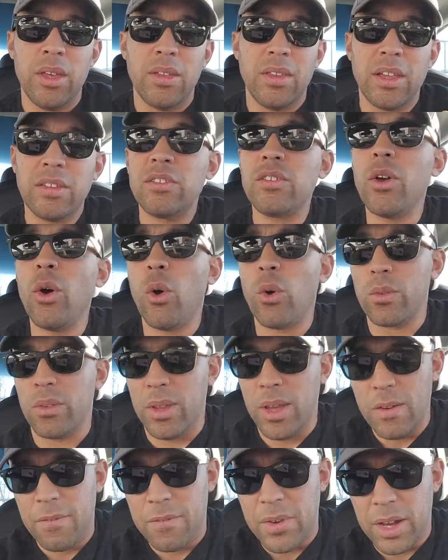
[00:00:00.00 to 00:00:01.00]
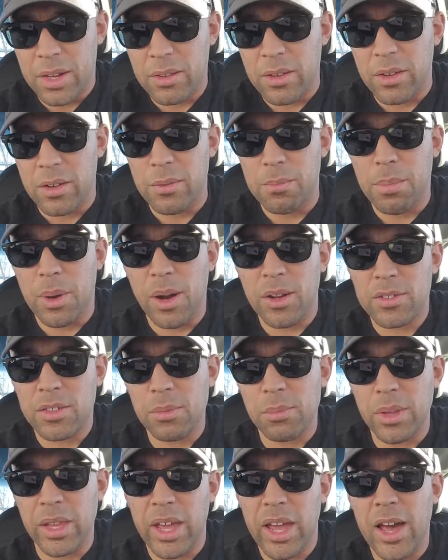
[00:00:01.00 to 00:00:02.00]
That's the only effect it could
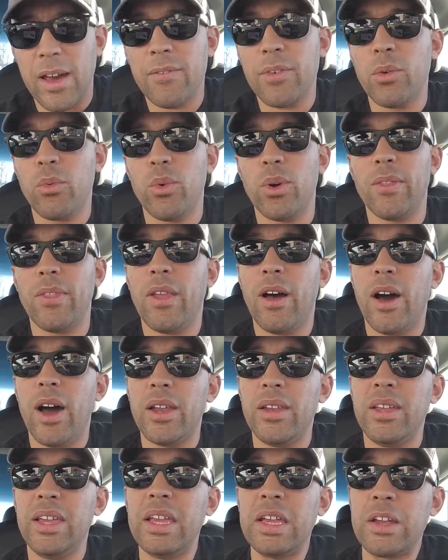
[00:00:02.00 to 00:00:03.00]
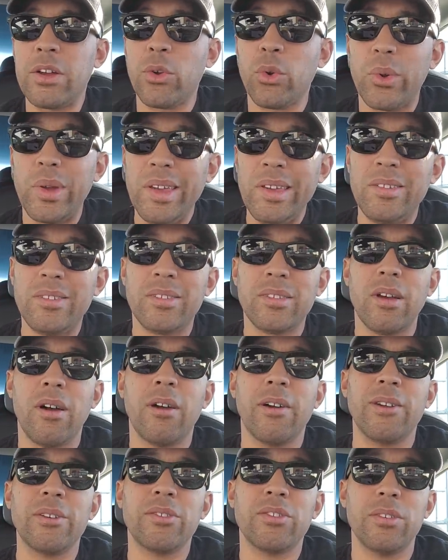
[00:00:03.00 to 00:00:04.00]
possibly have. It will not increase
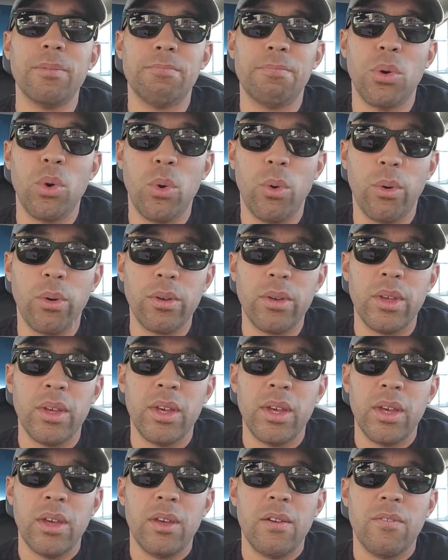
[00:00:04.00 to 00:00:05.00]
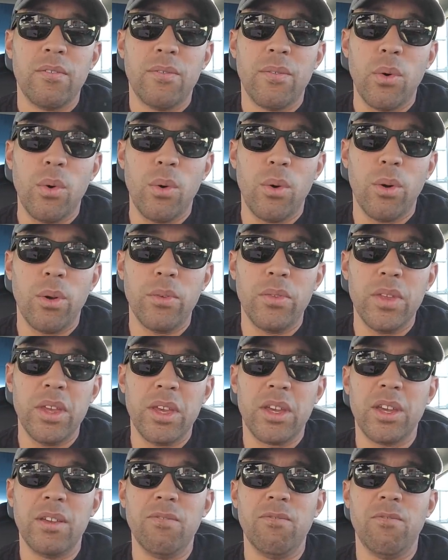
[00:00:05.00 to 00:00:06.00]
our support for
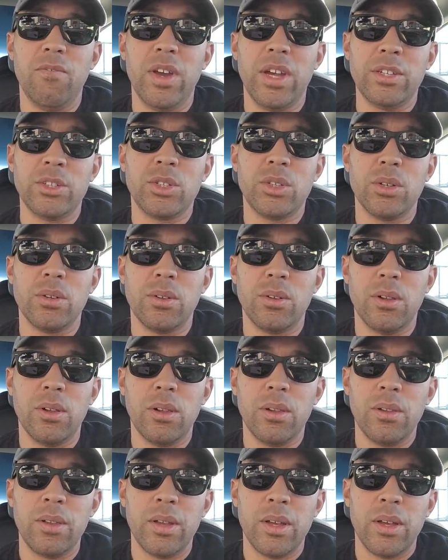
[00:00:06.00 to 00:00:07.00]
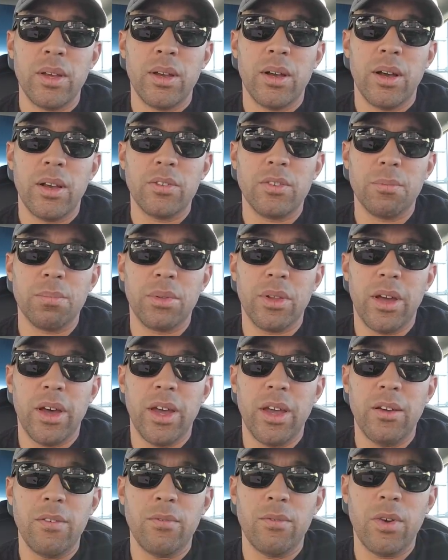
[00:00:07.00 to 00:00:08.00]
the conventional uh,
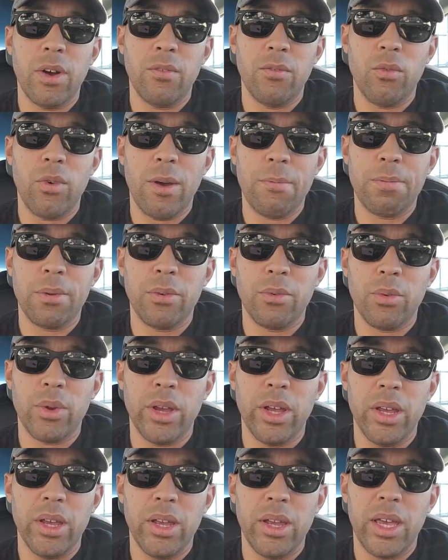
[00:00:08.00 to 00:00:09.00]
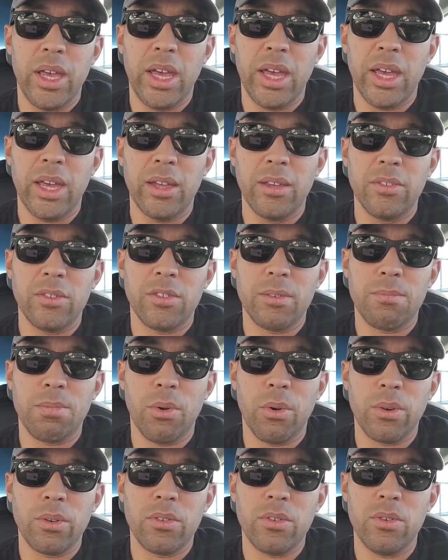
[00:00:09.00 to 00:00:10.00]
supply of, of weaponry and
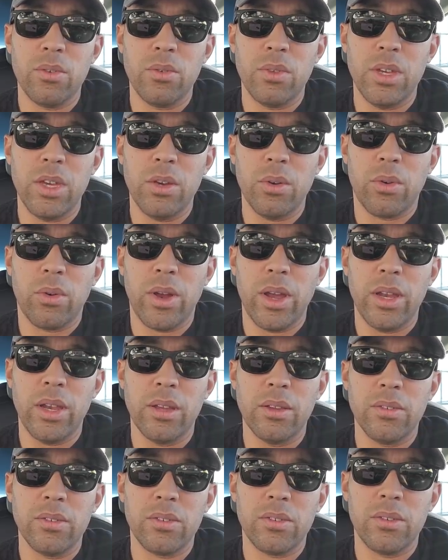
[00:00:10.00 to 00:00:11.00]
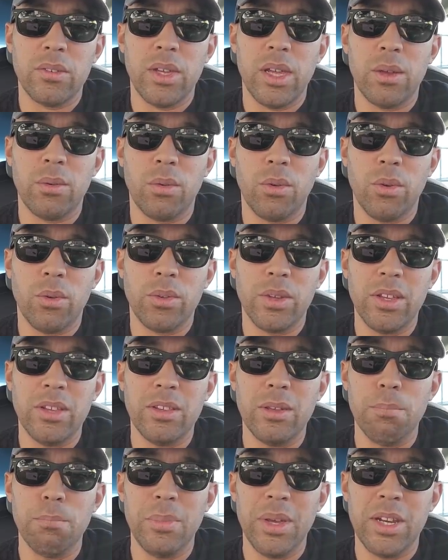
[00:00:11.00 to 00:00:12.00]
support to the Ukrainians. It will only
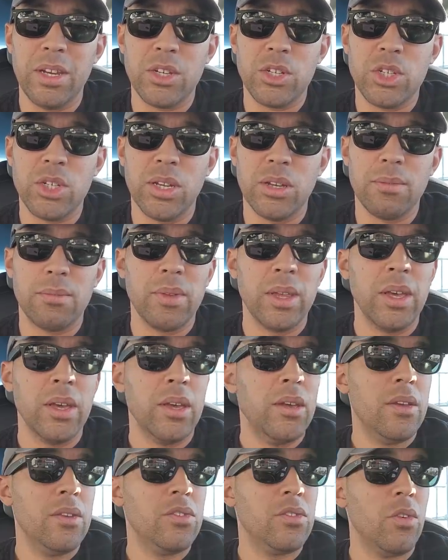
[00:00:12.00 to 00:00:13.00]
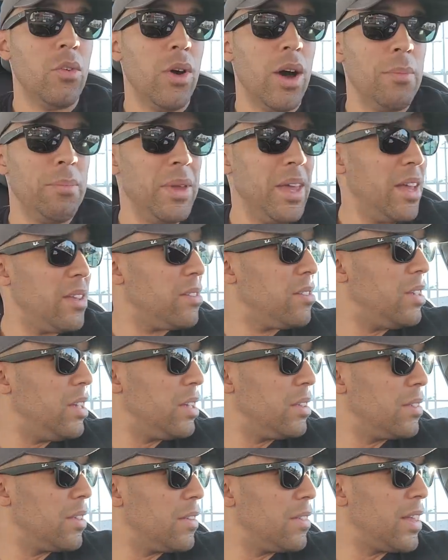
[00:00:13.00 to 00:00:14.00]
diminish it. So I'm
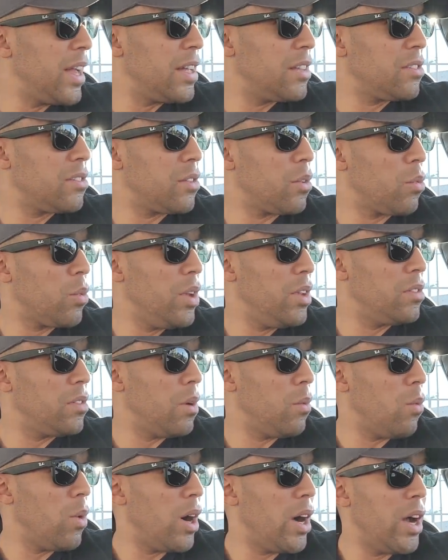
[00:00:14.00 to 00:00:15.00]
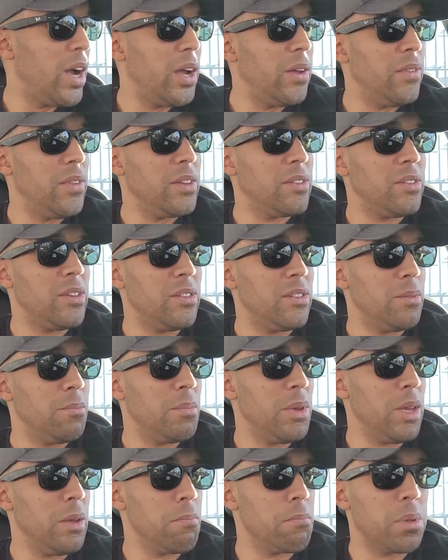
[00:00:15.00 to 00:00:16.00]
guessing that that's the reason why this isn't
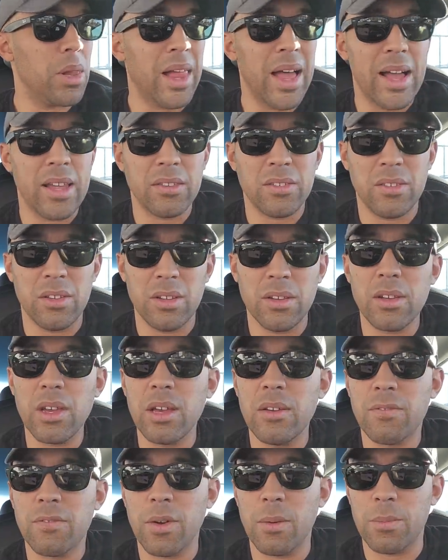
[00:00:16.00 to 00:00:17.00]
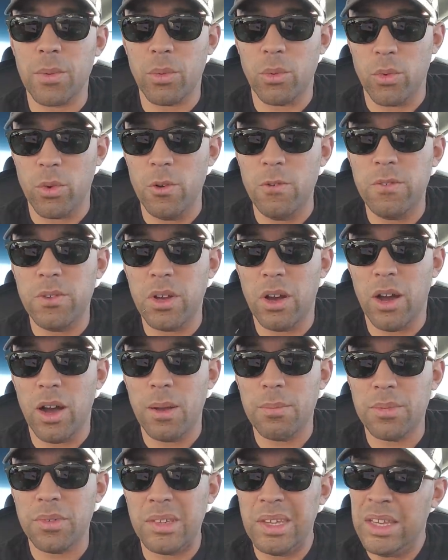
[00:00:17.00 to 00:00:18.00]
being blasted from the
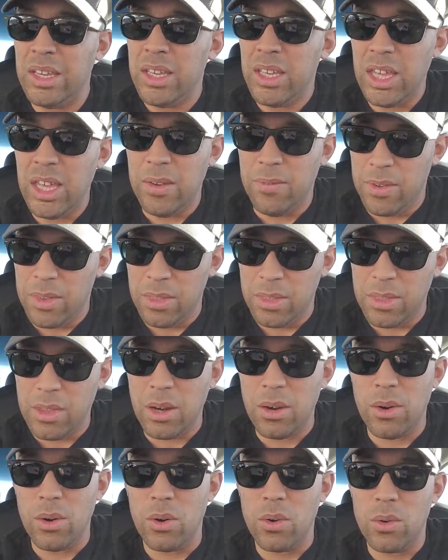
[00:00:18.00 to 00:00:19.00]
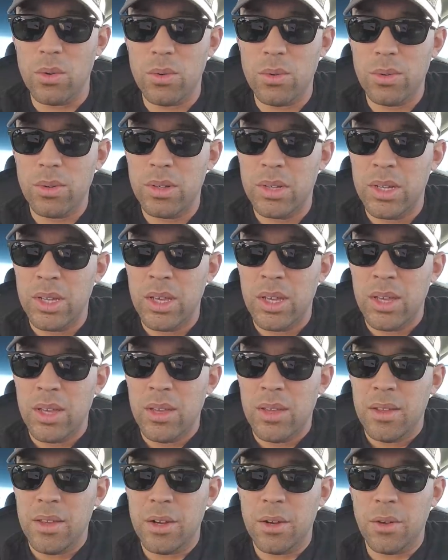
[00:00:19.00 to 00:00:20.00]
rooftops, even though,
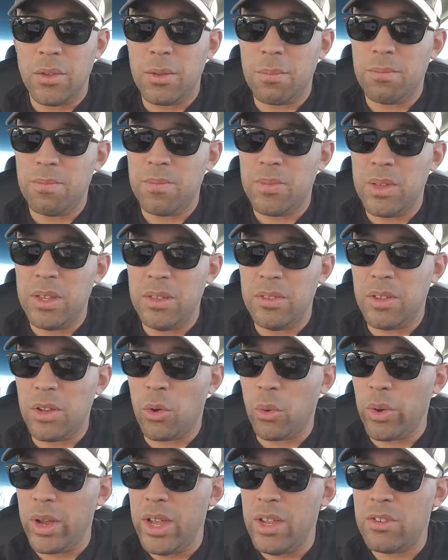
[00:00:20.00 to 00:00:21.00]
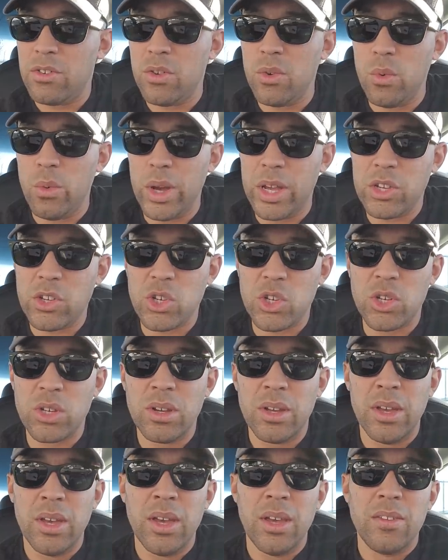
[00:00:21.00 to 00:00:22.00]
you know, the, the degree to
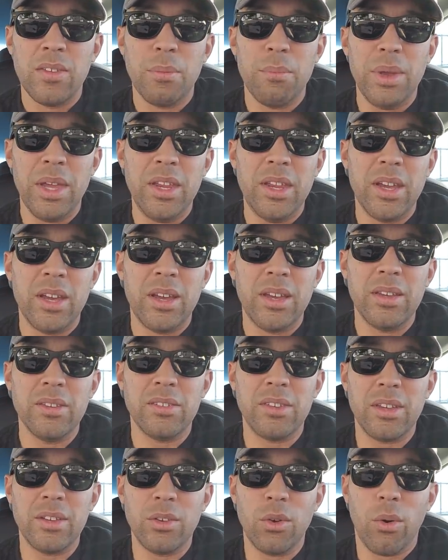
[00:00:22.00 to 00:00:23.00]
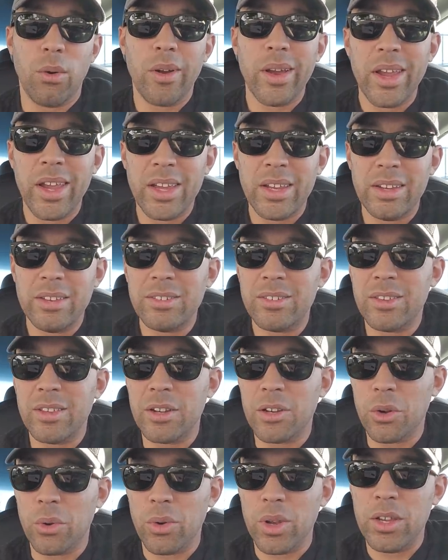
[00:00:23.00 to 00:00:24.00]
which the media is ignoring it is the
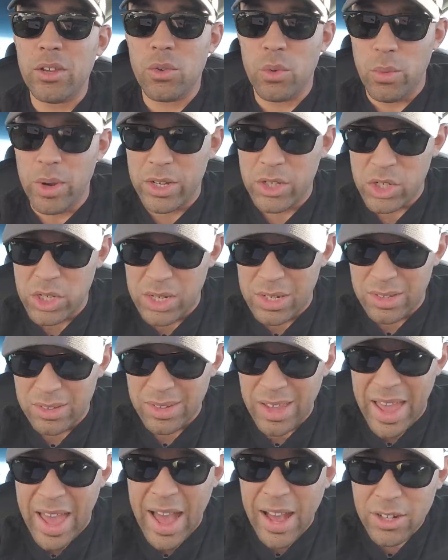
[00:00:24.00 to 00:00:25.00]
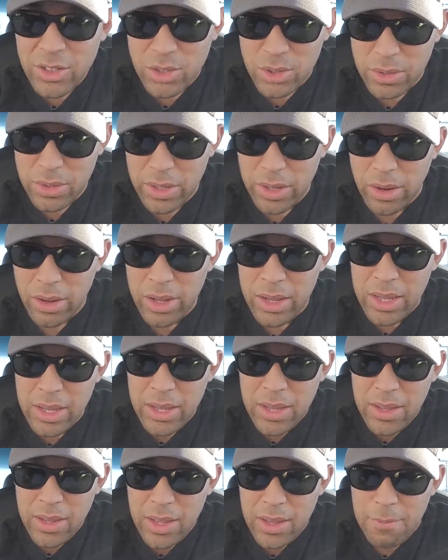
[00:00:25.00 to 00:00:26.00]
degree to which it is actually
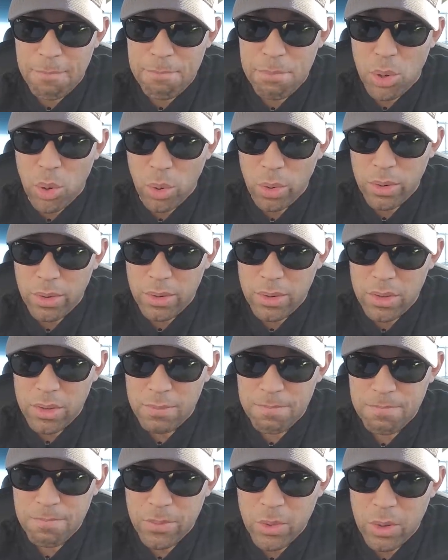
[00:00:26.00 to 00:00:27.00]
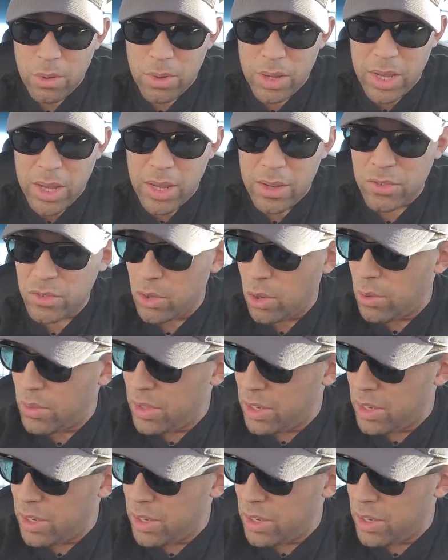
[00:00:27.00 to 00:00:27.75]
important. Okay, so